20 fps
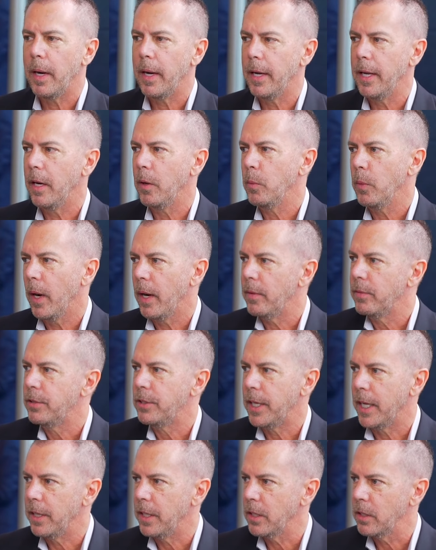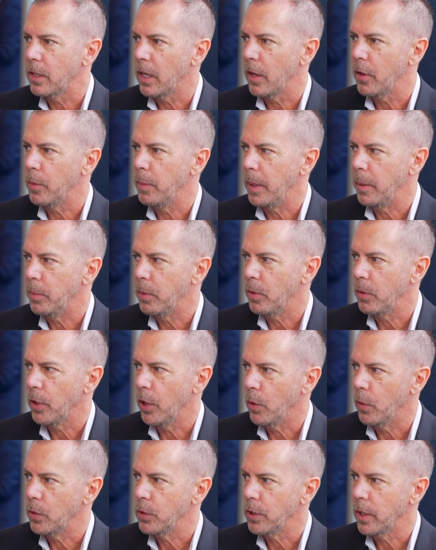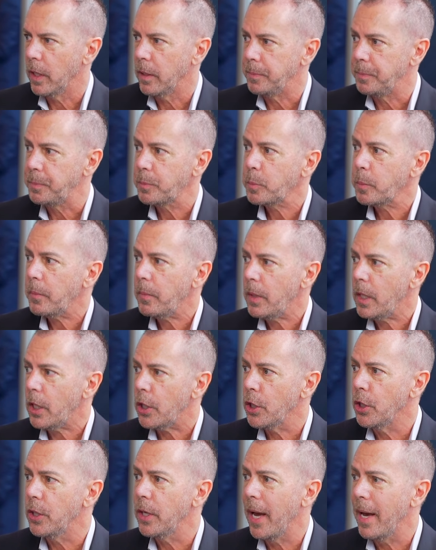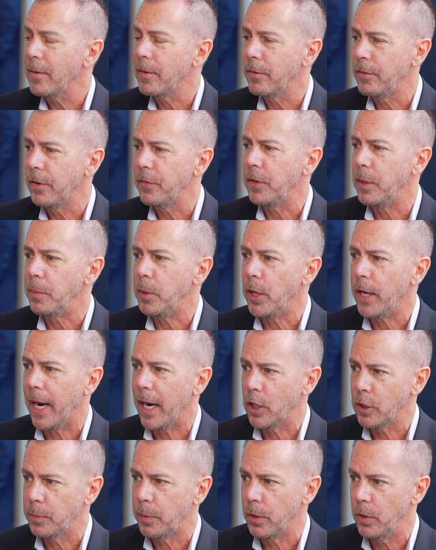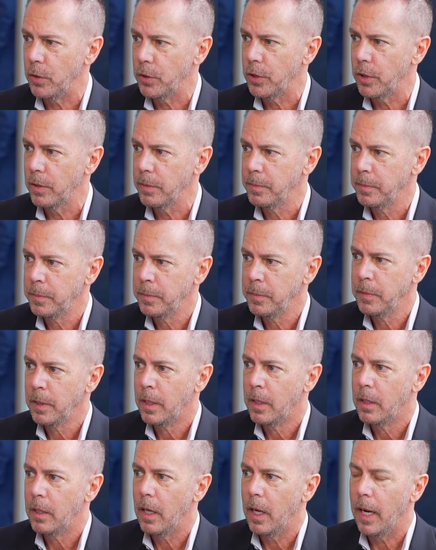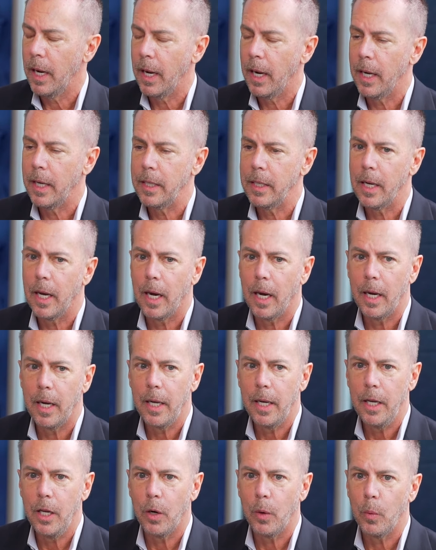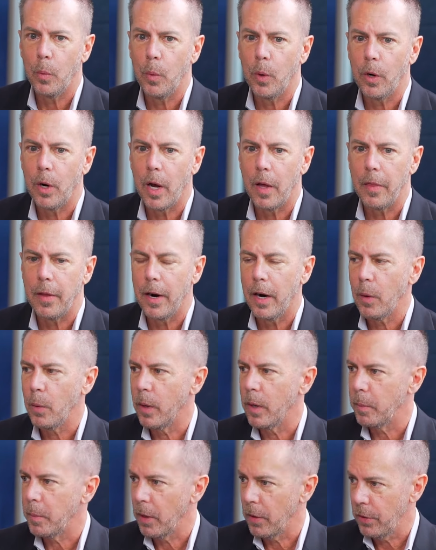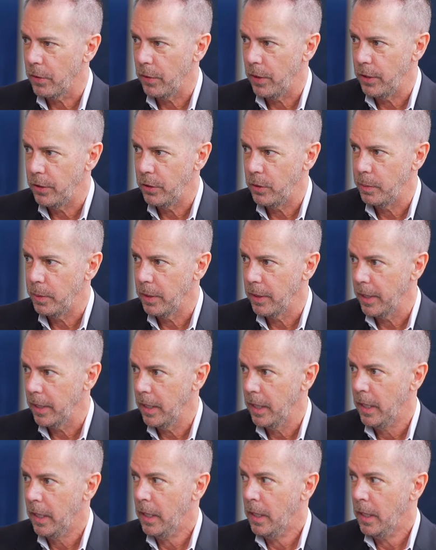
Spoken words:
I've said this to other people, is and to have a 50 million ounce producer. And, we're not there. We're about 32 million.